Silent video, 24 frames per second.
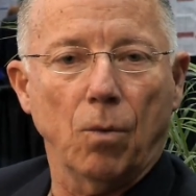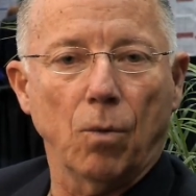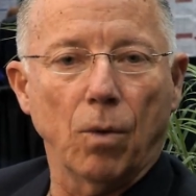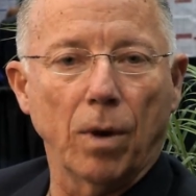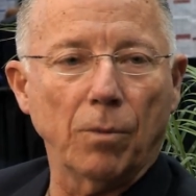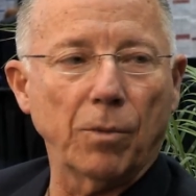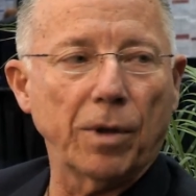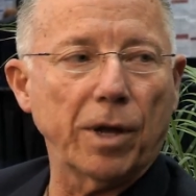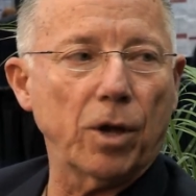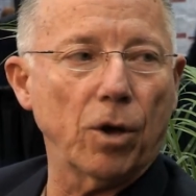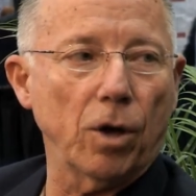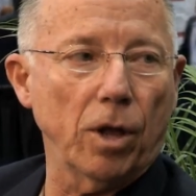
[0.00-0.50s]

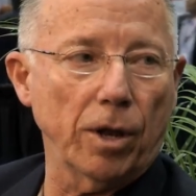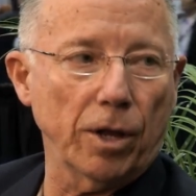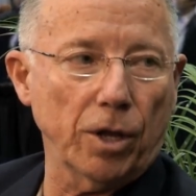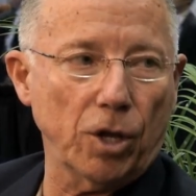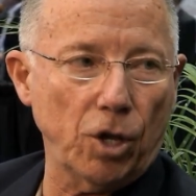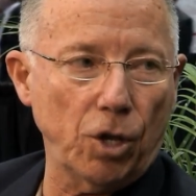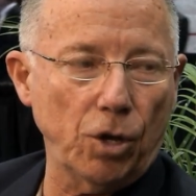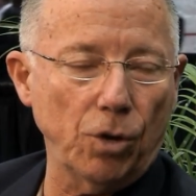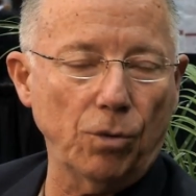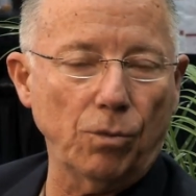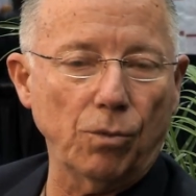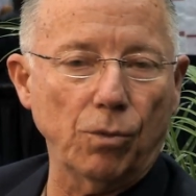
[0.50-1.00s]
One we call
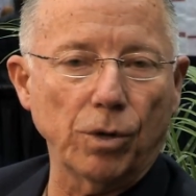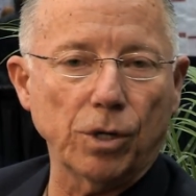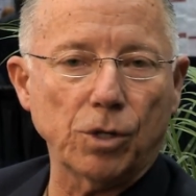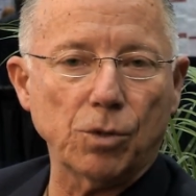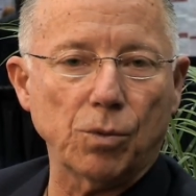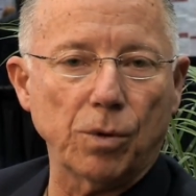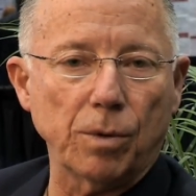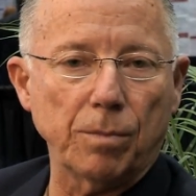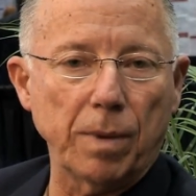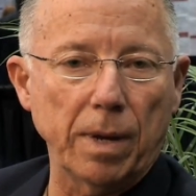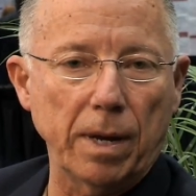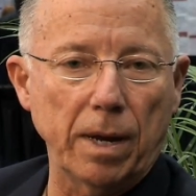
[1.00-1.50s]
acute,
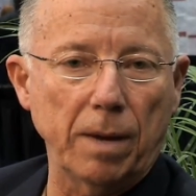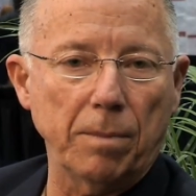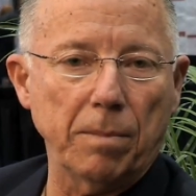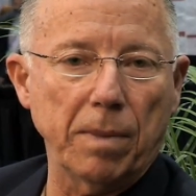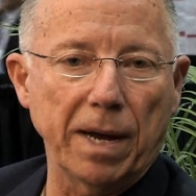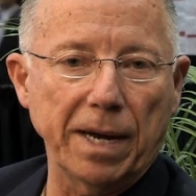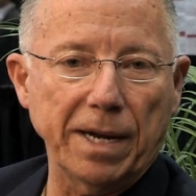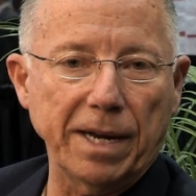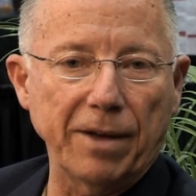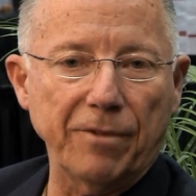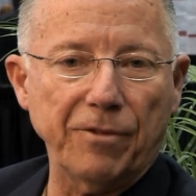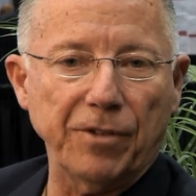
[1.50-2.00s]
which would be
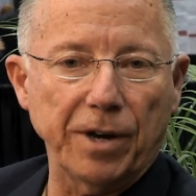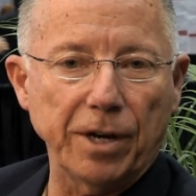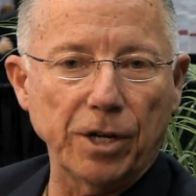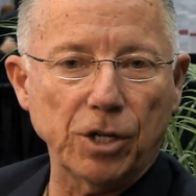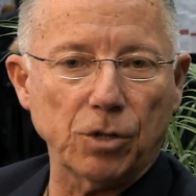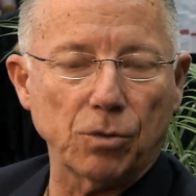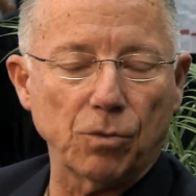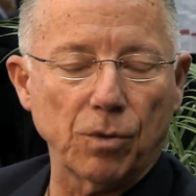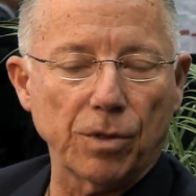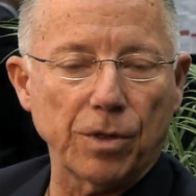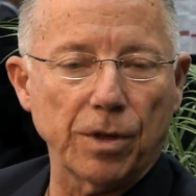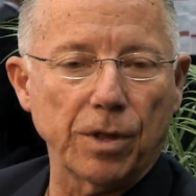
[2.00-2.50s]
by
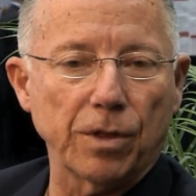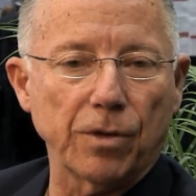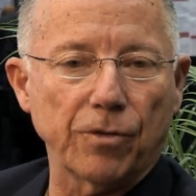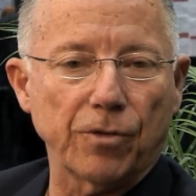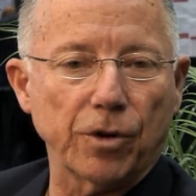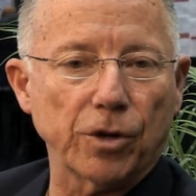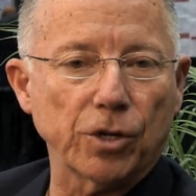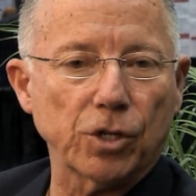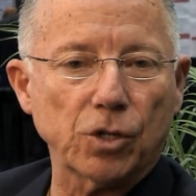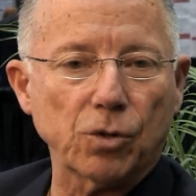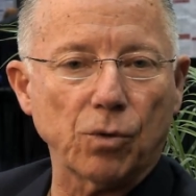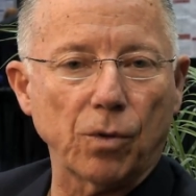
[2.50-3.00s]
definition within the
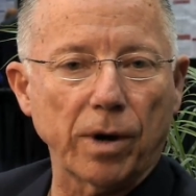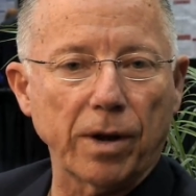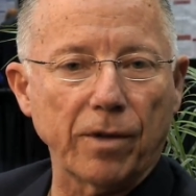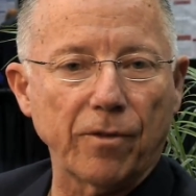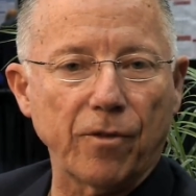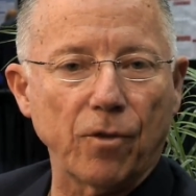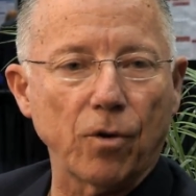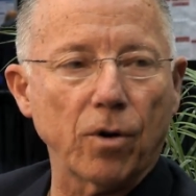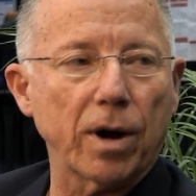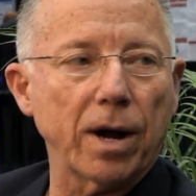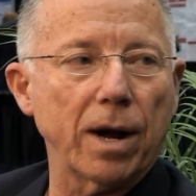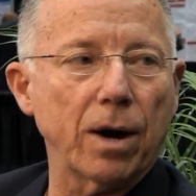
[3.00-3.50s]
first
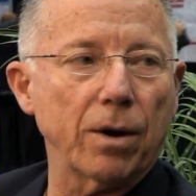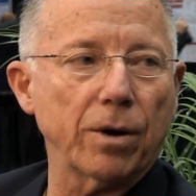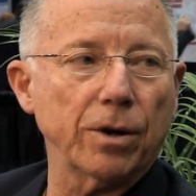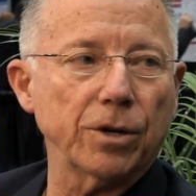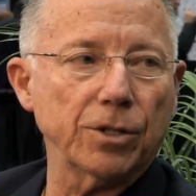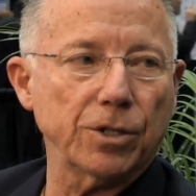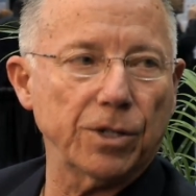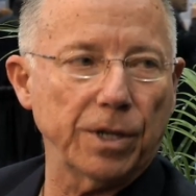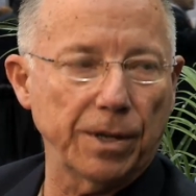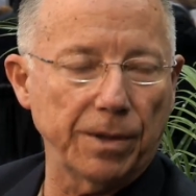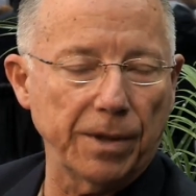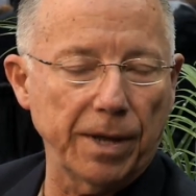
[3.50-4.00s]
24
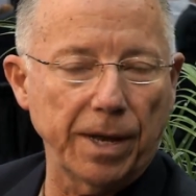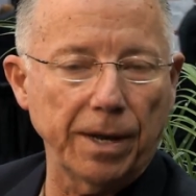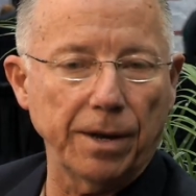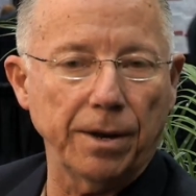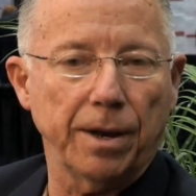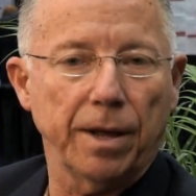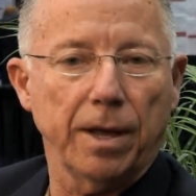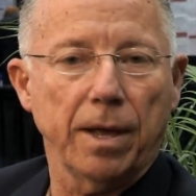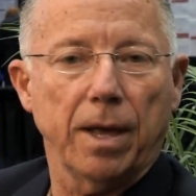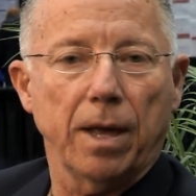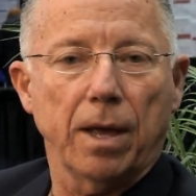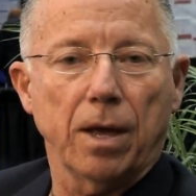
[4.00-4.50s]
hours, and then